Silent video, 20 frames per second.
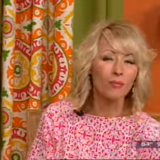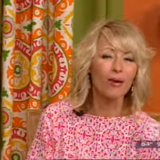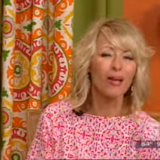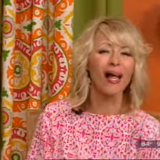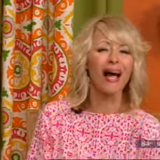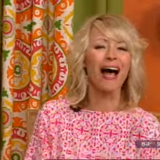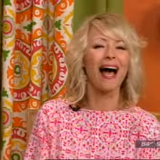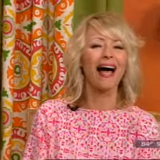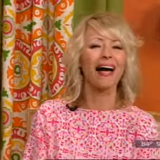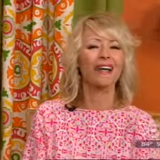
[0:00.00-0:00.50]

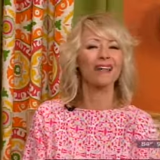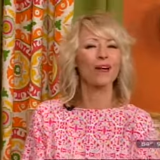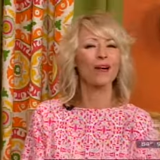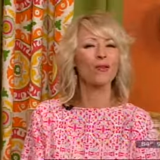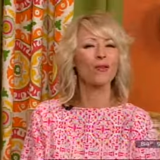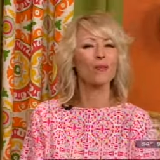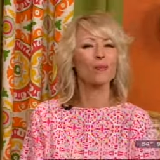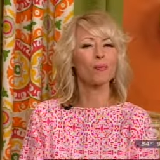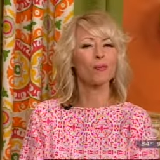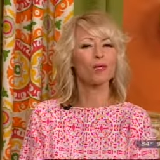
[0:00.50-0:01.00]
Well, I
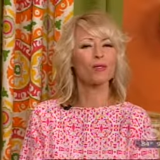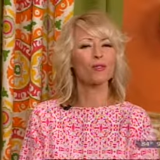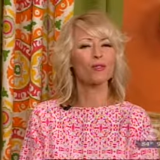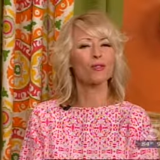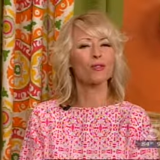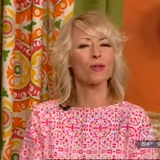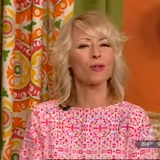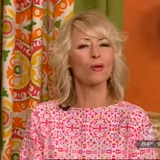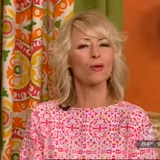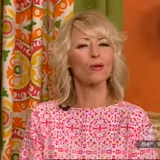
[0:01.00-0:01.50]
know the
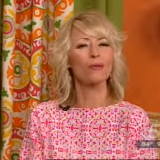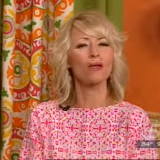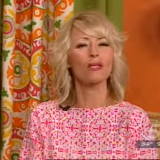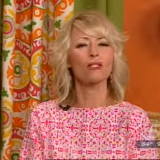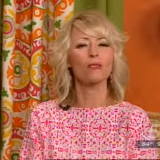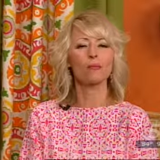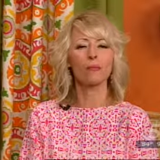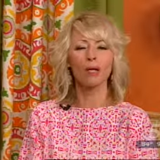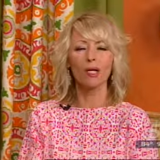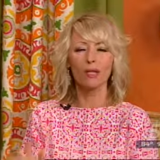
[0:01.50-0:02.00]
person who
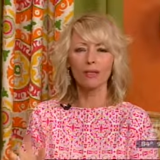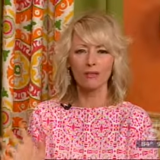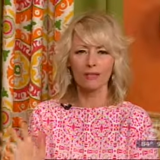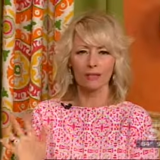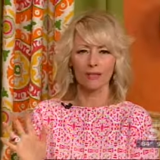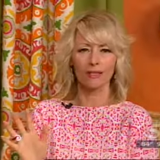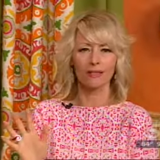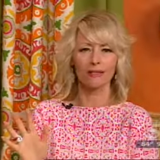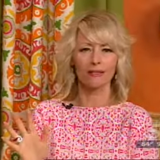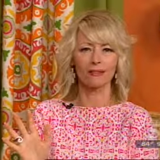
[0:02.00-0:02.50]
is
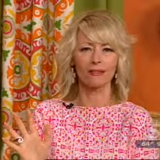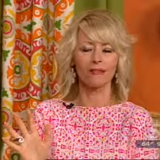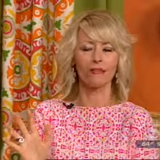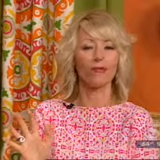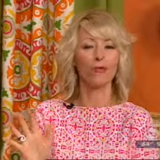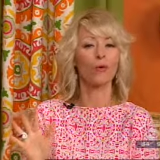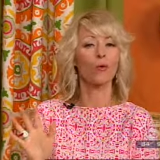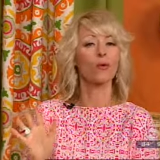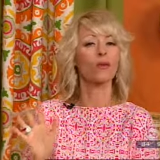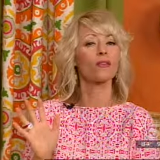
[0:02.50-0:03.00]
perfect
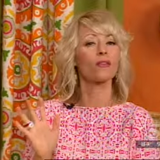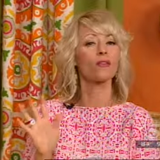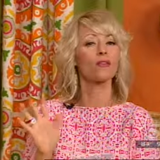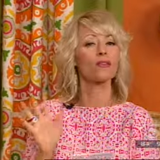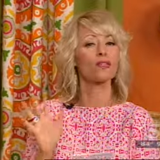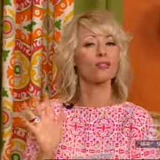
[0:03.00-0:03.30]
for the